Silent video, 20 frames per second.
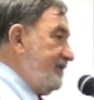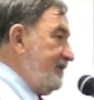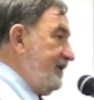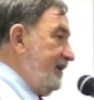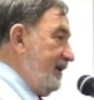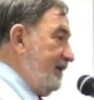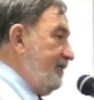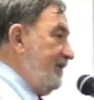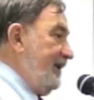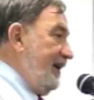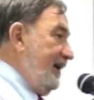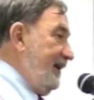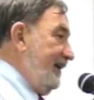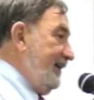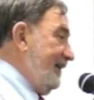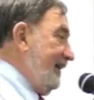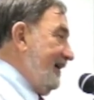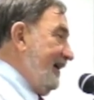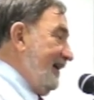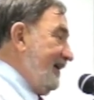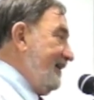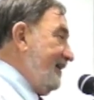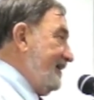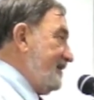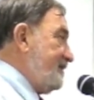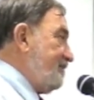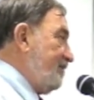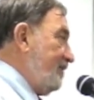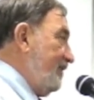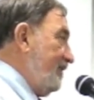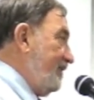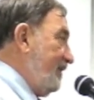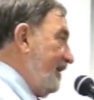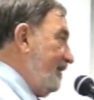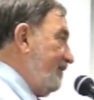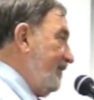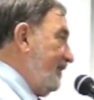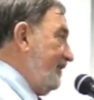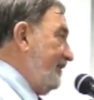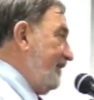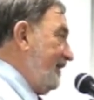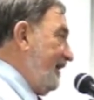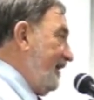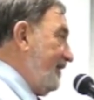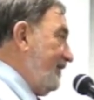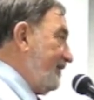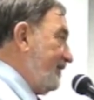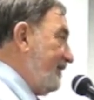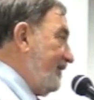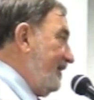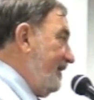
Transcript: eliminating the high-cost program altogether.